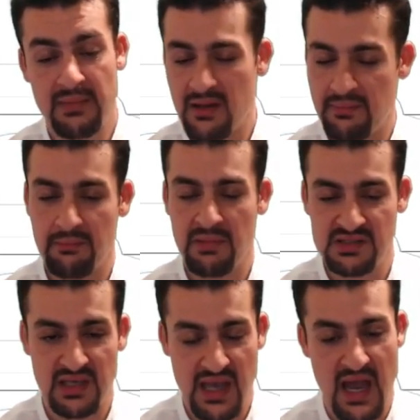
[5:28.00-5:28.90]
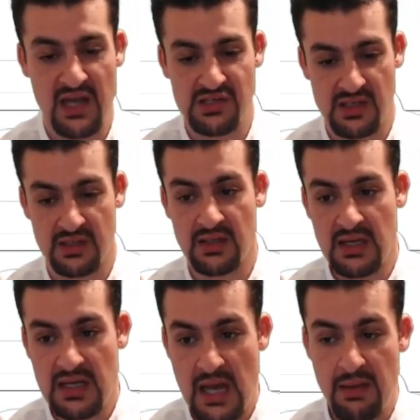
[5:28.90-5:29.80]
a bunch of cash, and
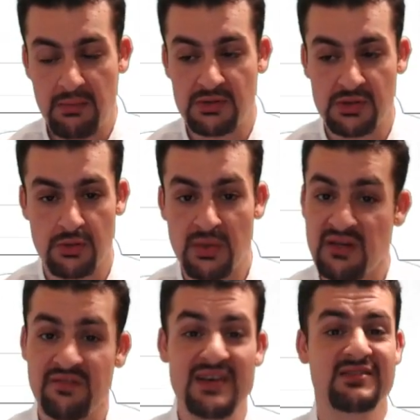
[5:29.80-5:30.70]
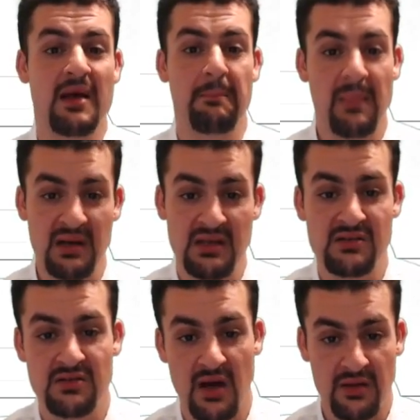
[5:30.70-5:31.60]
now I'm able to reinvest that money
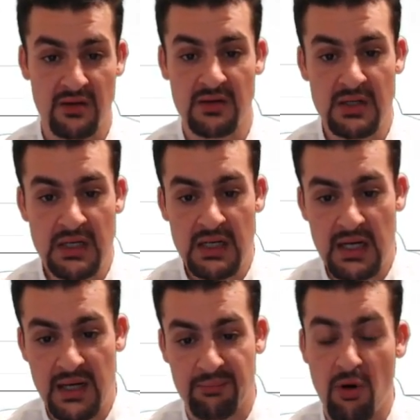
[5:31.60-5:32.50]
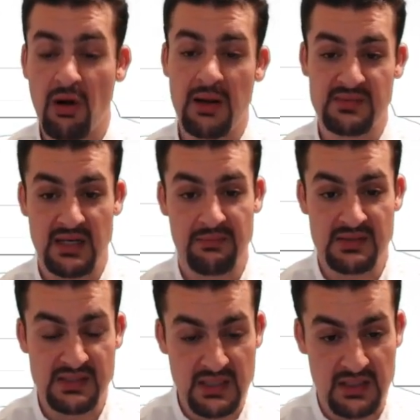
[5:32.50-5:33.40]
into other programs that I've been
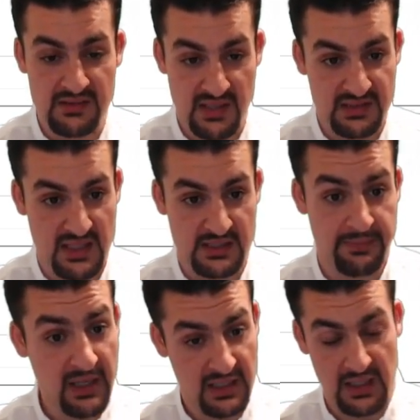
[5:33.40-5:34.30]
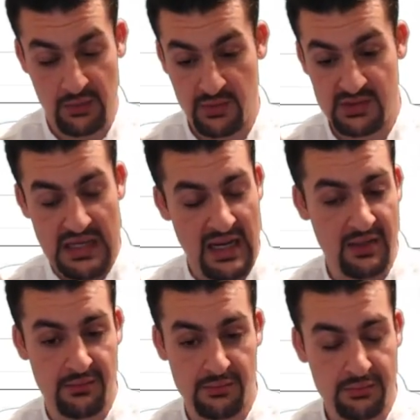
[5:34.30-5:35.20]
seeing, such as Bitconnect, which I
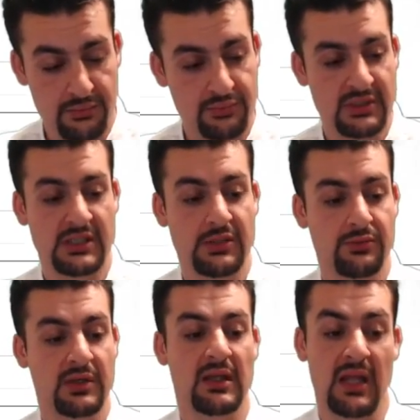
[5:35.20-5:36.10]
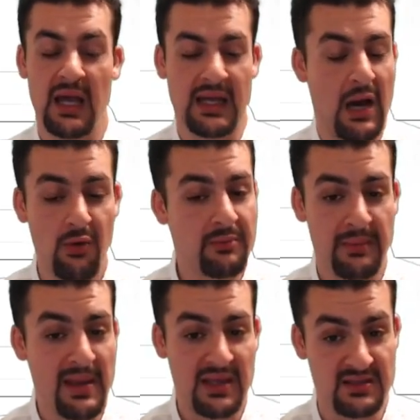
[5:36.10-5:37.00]
really like. I wouldn't be
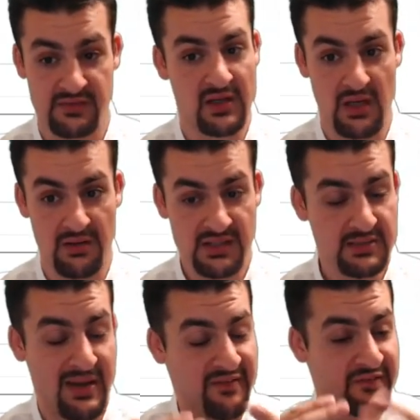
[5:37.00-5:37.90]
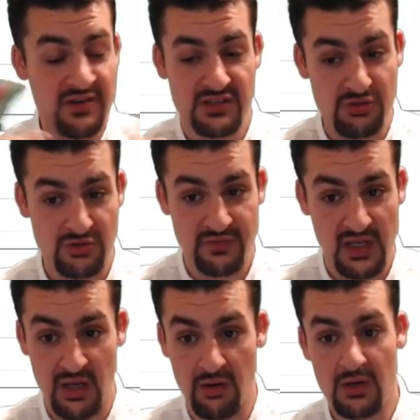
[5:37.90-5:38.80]
making this video. This is my first YouTube
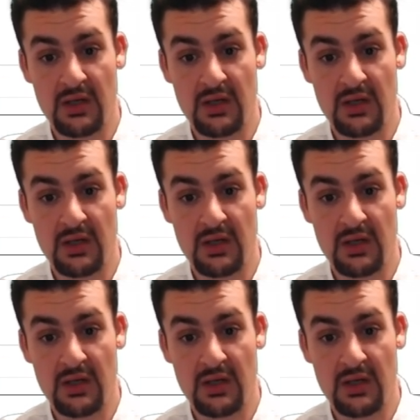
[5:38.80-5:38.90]
video